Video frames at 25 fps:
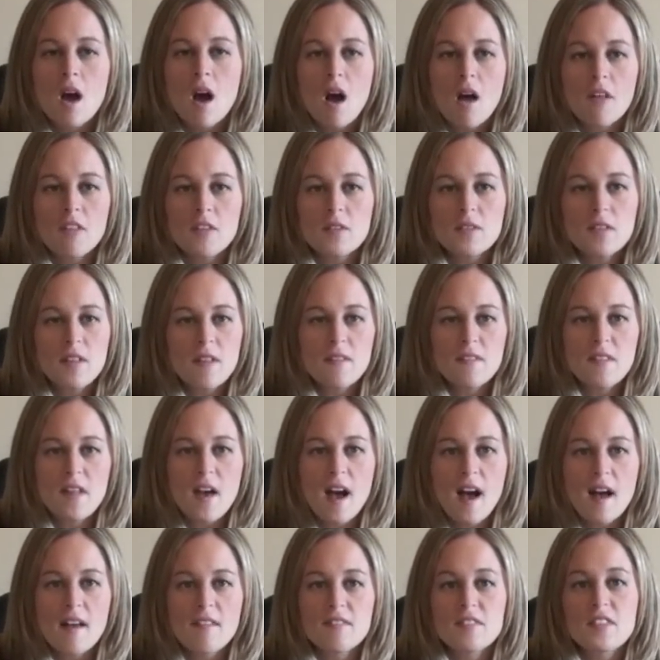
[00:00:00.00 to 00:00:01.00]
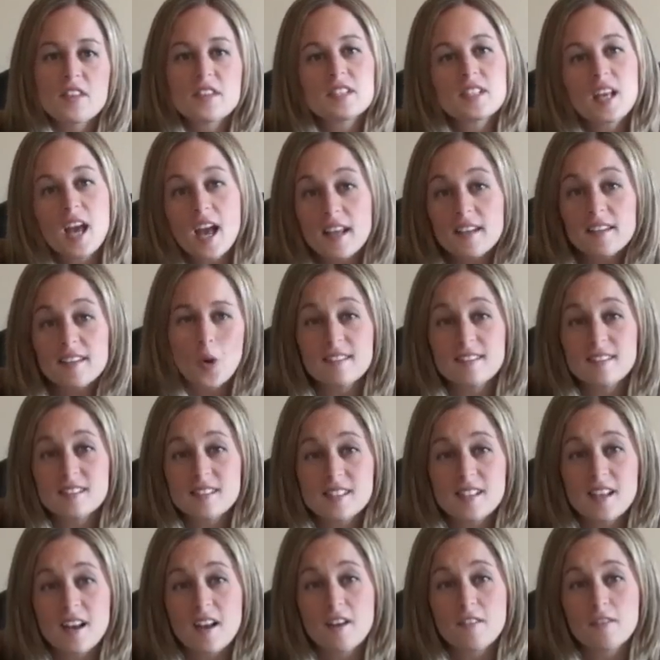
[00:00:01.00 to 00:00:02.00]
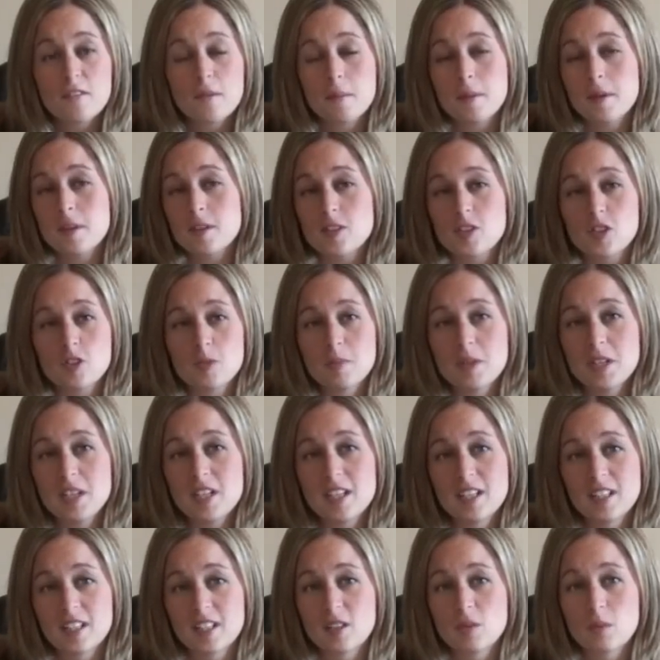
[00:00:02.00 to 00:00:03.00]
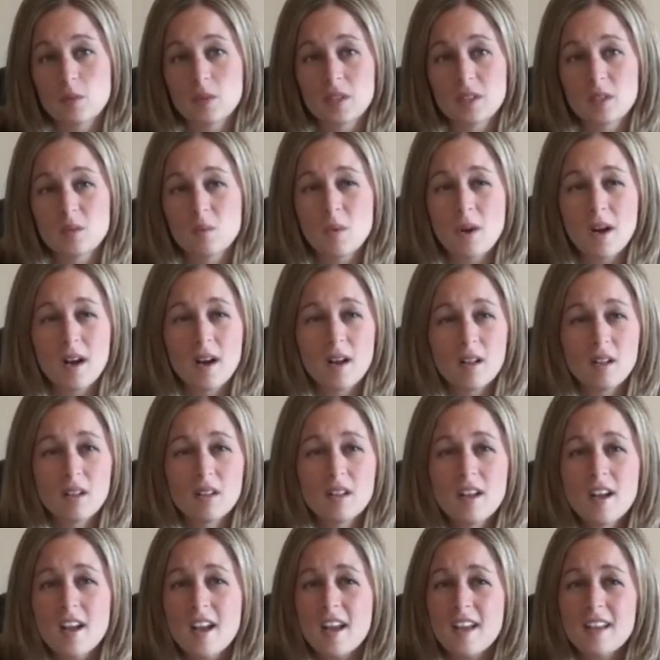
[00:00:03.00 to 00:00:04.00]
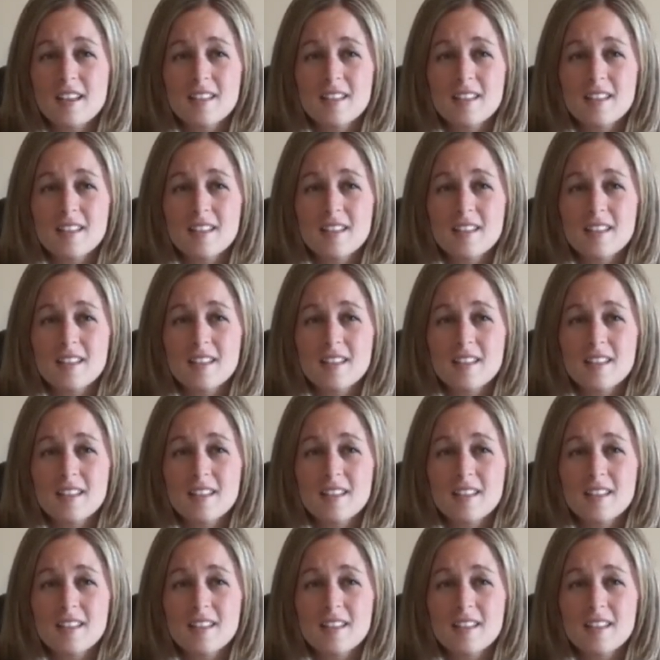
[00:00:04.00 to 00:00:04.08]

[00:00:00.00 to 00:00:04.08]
Other than that, the tendon itself appears to be healing really well.